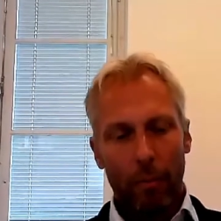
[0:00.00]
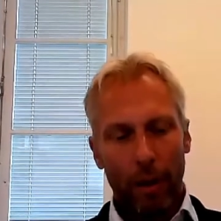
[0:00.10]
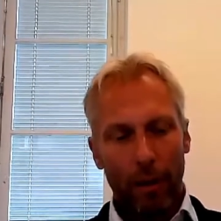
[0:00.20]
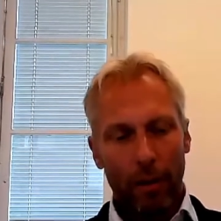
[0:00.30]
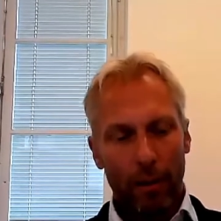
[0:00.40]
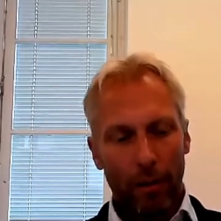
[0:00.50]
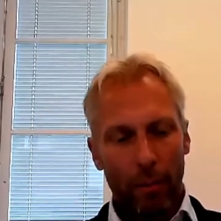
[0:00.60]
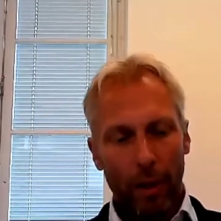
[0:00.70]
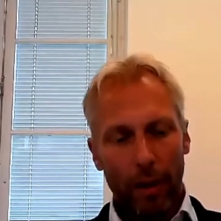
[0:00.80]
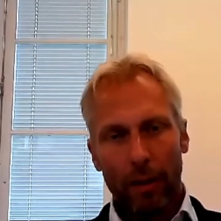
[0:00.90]
main uh,
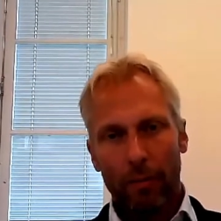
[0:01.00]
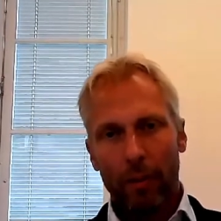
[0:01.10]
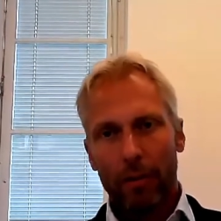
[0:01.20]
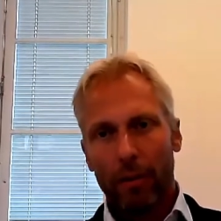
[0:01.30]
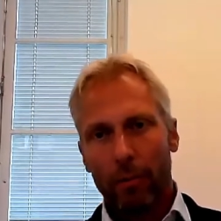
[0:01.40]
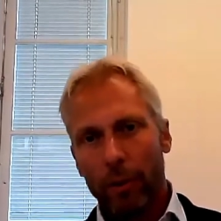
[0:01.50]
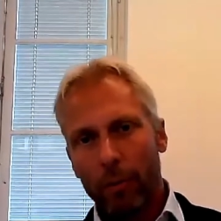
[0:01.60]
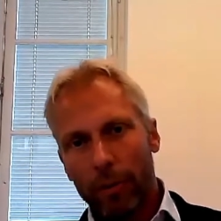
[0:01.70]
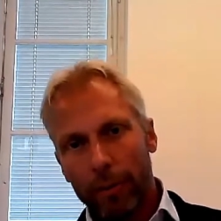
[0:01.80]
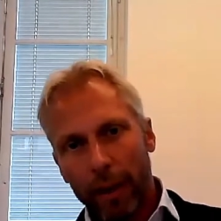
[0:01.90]
objective is that we
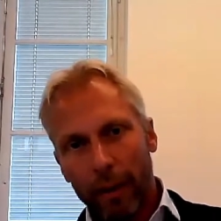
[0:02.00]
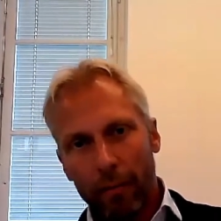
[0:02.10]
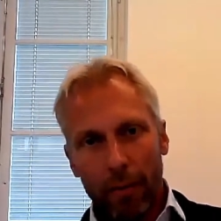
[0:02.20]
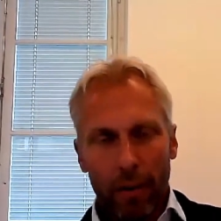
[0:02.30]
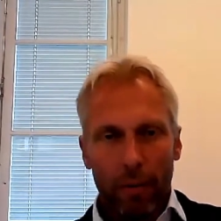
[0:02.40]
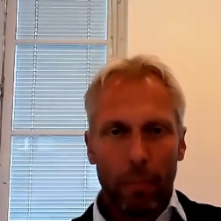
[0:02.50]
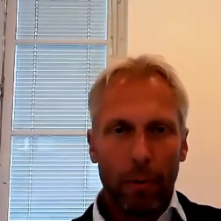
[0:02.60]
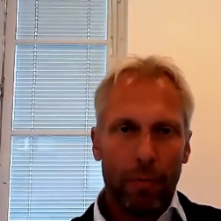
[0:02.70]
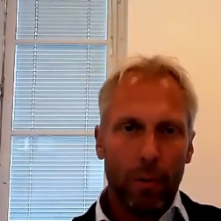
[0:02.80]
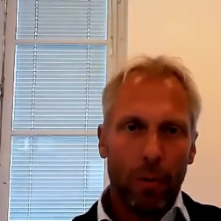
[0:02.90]
want every
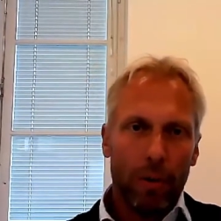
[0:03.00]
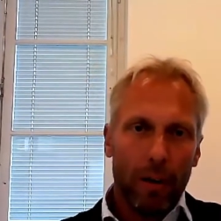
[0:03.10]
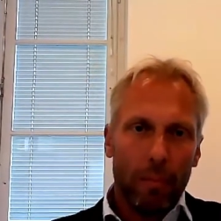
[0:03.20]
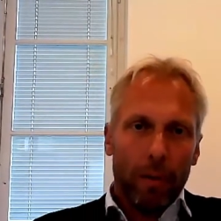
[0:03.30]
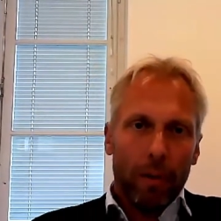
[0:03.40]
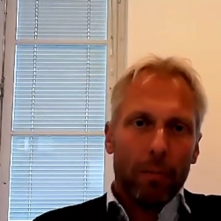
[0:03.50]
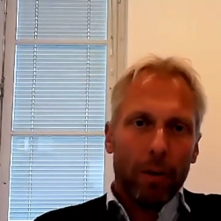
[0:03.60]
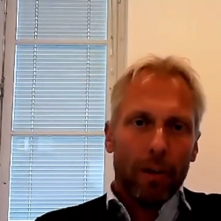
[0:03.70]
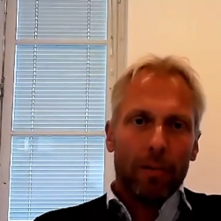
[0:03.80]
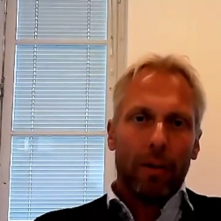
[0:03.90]
portfolio company to
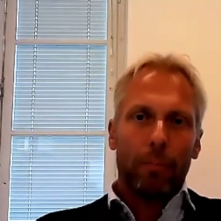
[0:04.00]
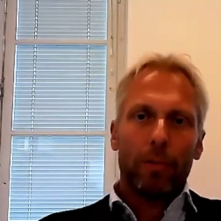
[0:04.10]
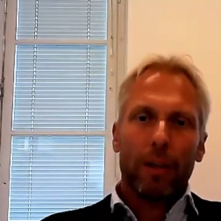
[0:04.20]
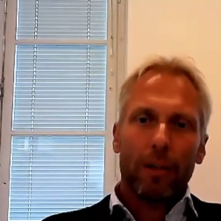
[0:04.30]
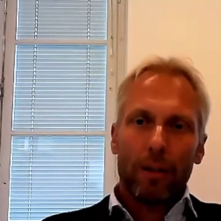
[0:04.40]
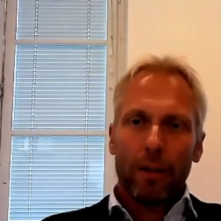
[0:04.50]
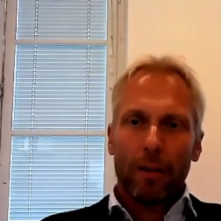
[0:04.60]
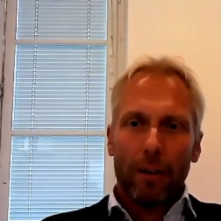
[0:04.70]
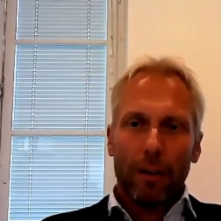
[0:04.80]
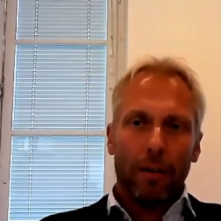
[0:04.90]
make a step change in
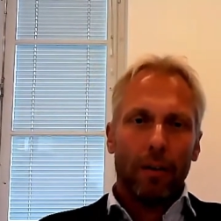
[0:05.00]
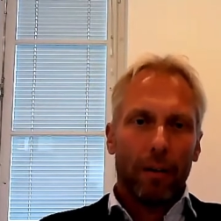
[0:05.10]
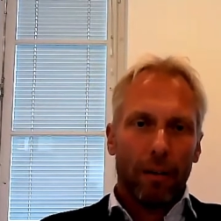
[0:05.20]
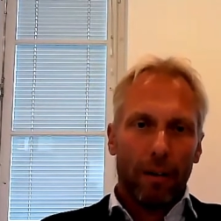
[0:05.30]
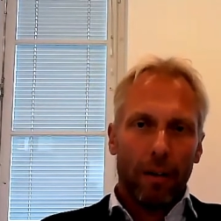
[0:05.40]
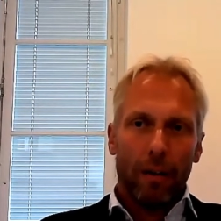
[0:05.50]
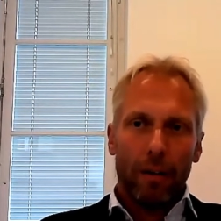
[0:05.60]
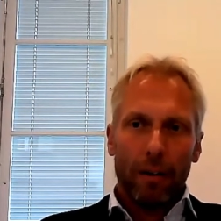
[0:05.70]
the, in the uh,